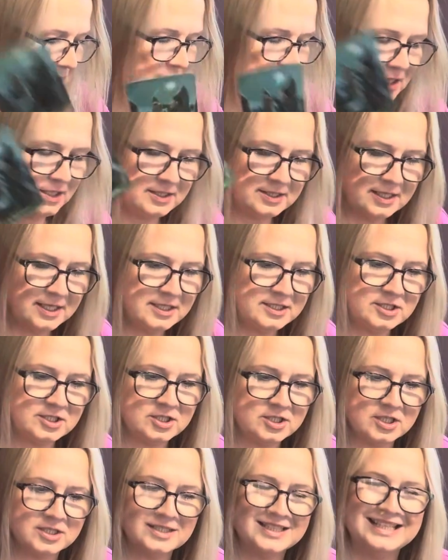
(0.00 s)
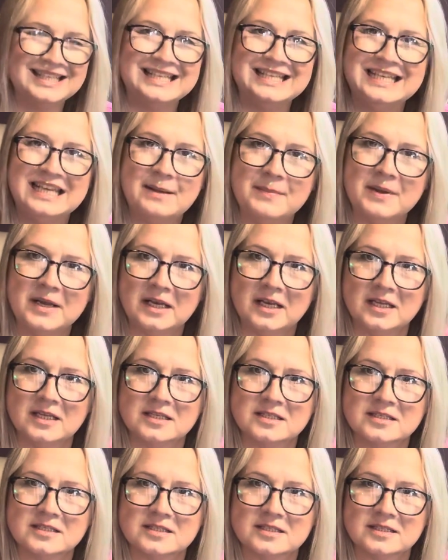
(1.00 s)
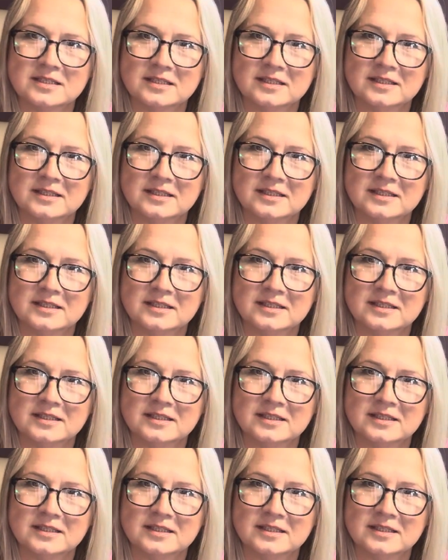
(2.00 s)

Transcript: it's just limitless.